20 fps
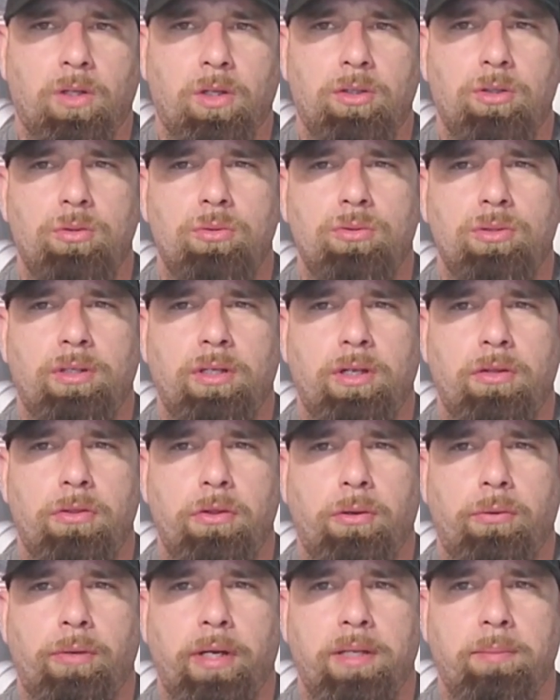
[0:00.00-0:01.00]
Using
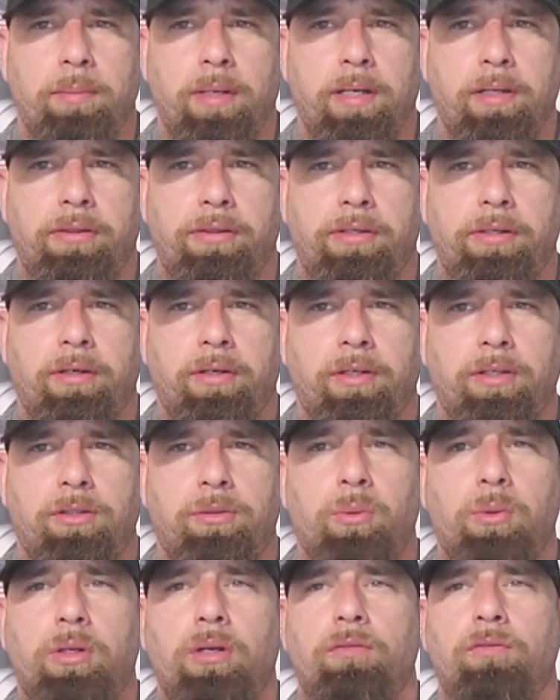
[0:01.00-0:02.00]
the gray man theory,
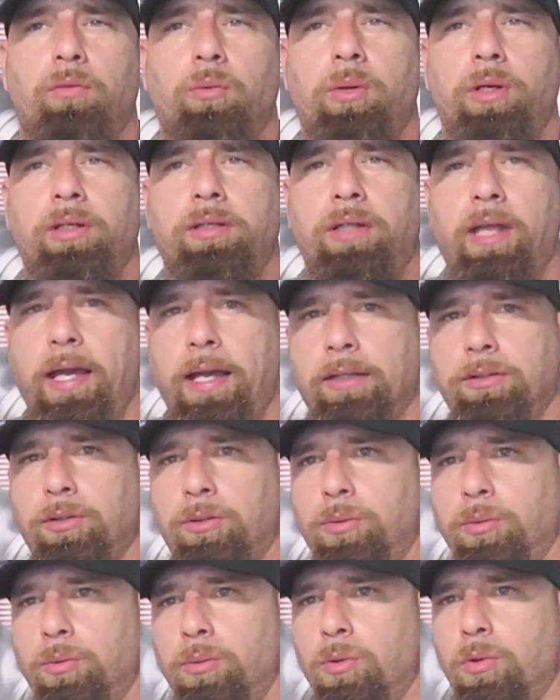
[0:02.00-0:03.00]
you want to avoid
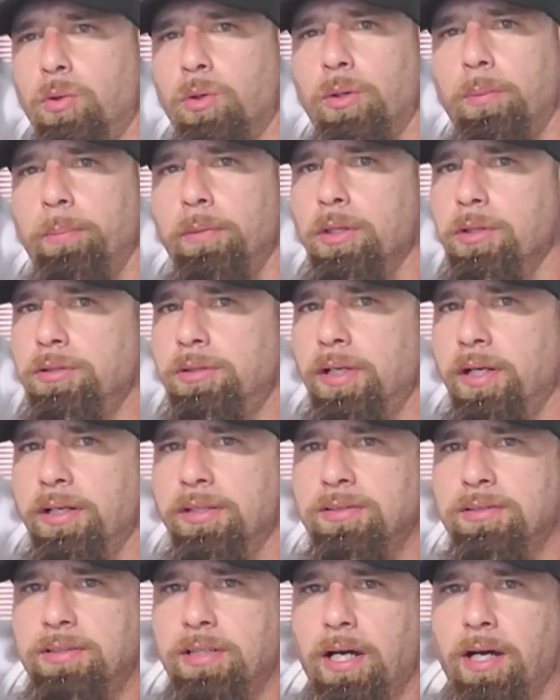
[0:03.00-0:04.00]
tactical or
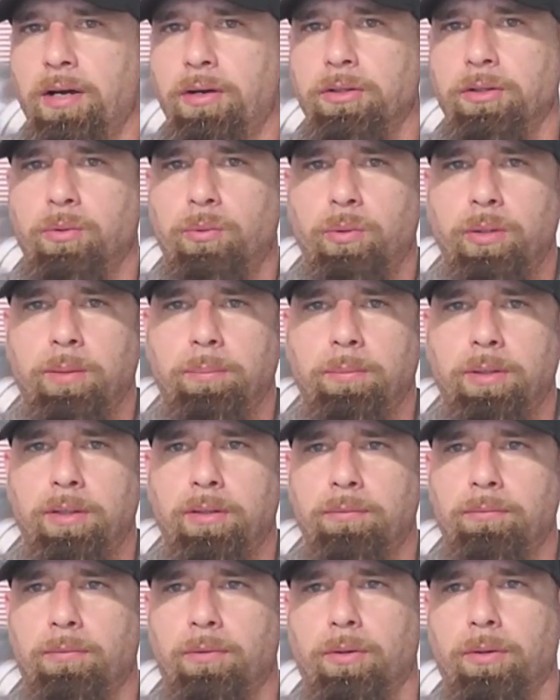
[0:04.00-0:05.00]
military style
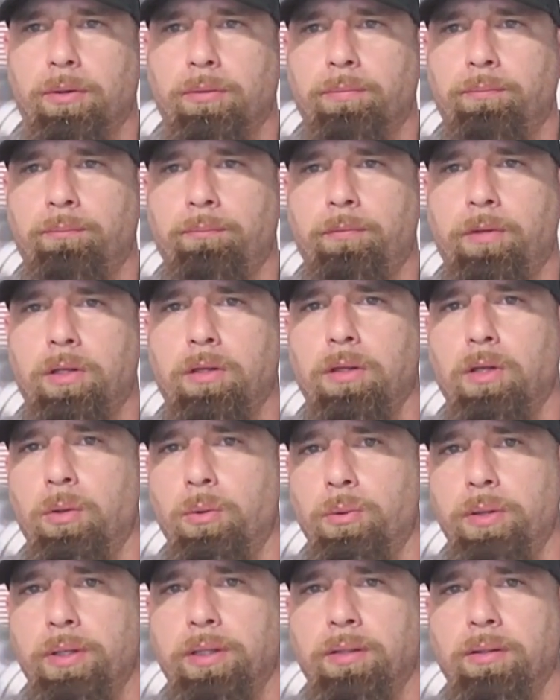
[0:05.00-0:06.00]
equipment or
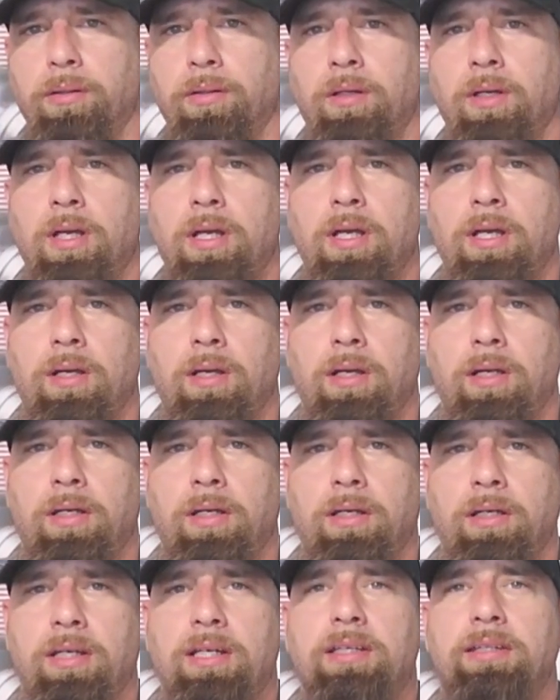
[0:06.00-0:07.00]
clothing,
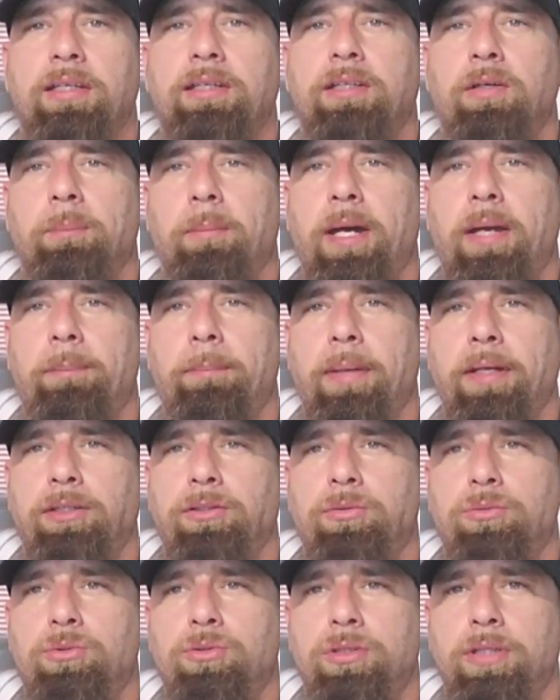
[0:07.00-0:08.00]
anything that might
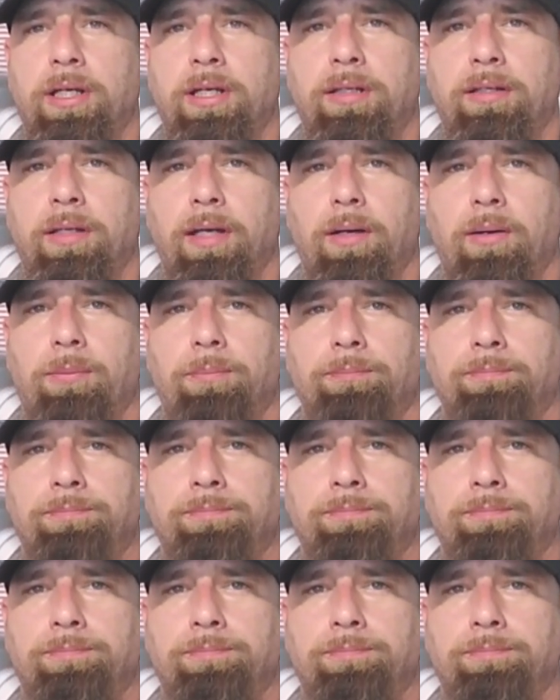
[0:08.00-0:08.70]
make you stand out.